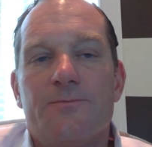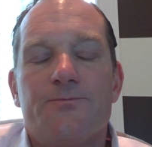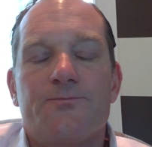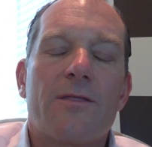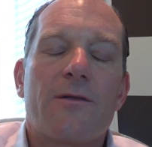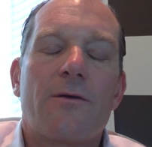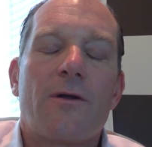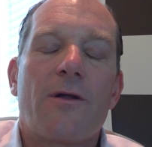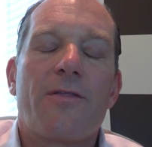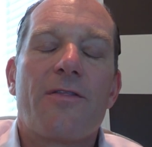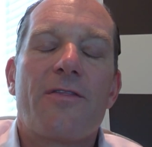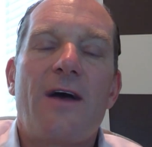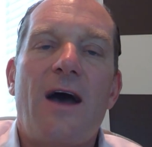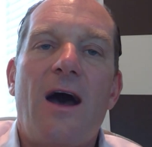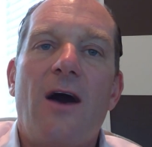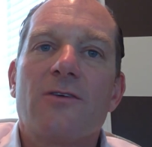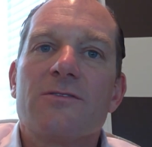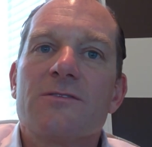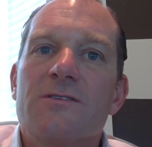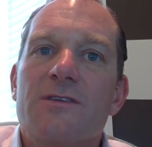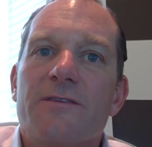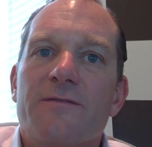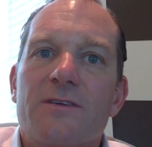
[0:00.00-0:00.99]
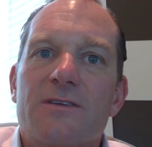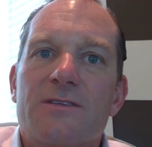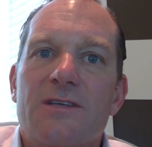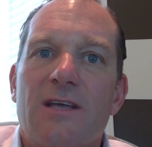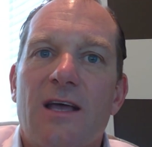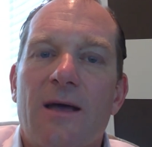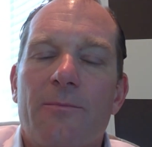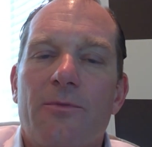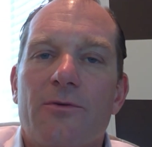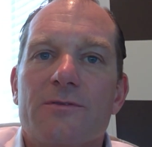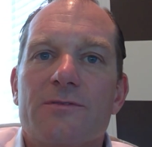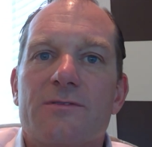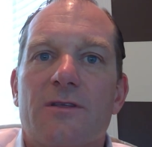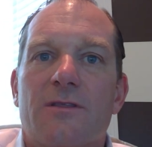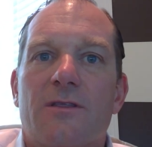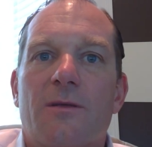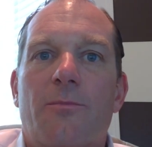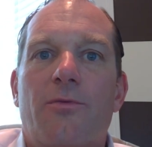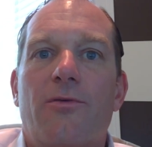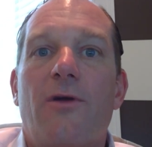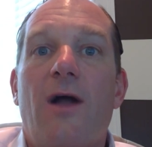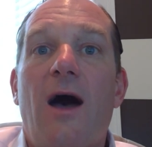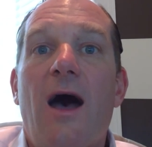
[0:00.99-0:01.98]
There are thousands of examples that the
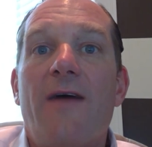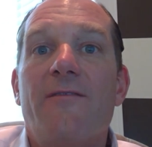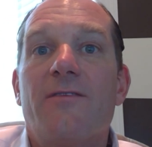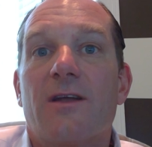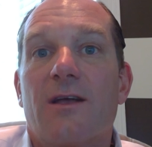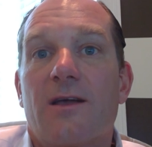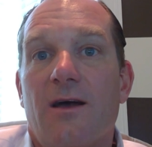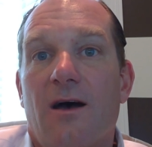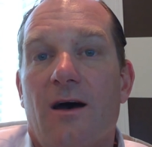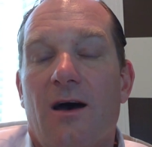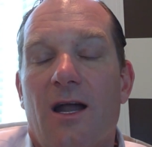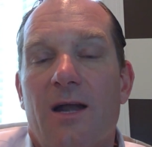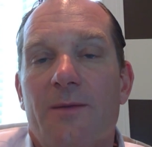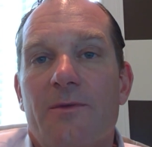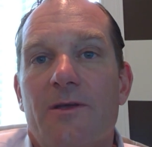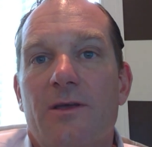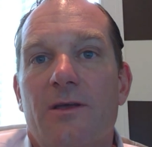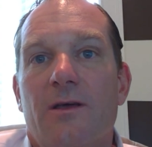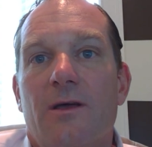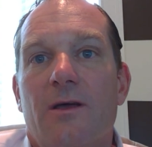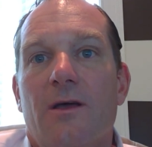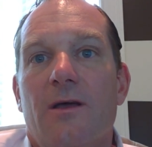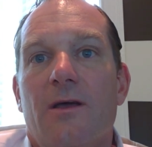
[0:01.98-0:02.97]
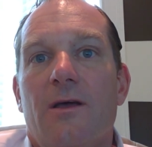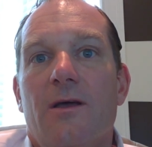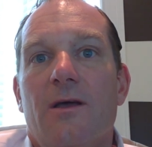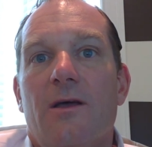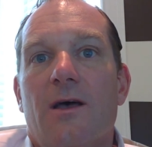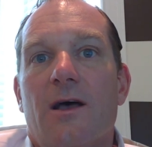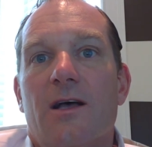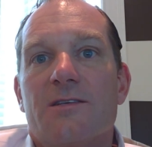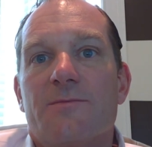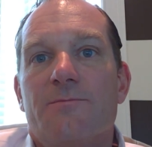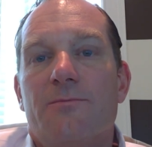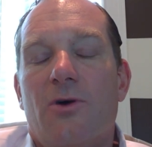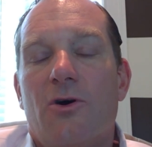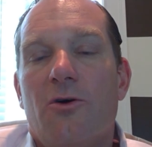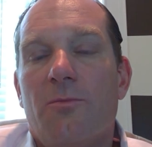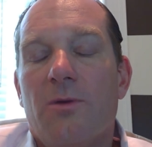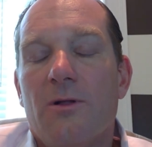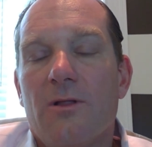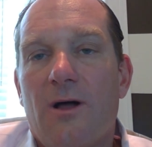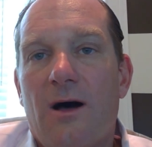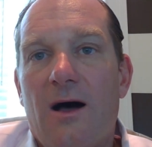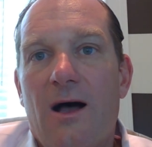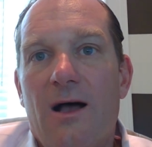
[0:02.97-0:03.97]
private economy has
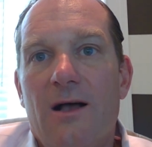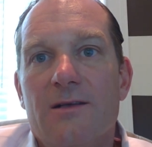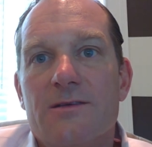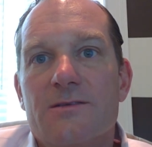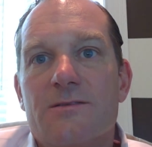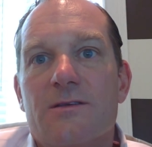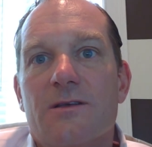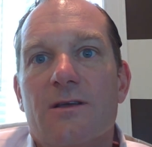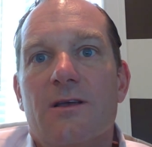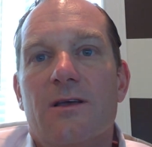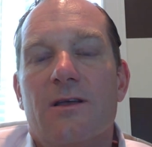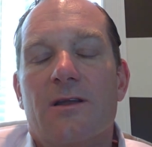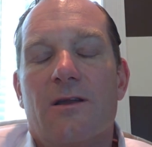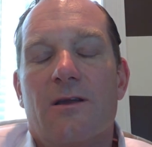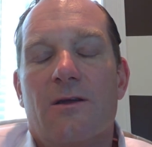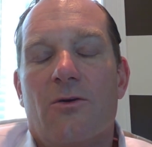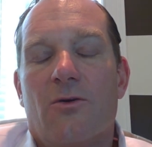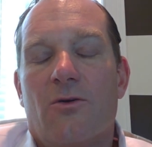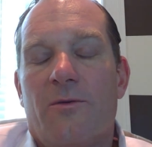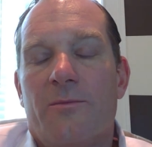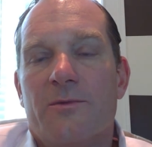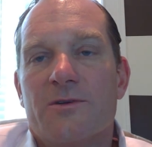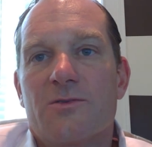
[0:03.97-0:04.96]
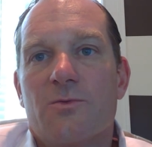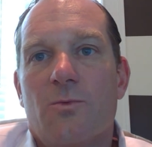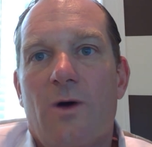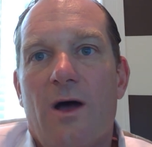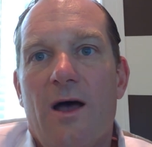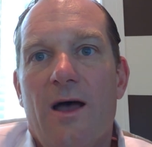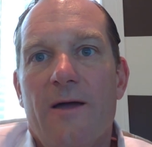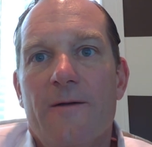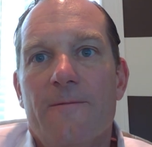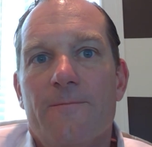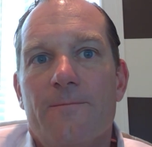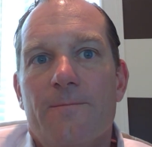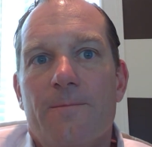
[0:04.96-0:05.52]
mobilized in an enormous way.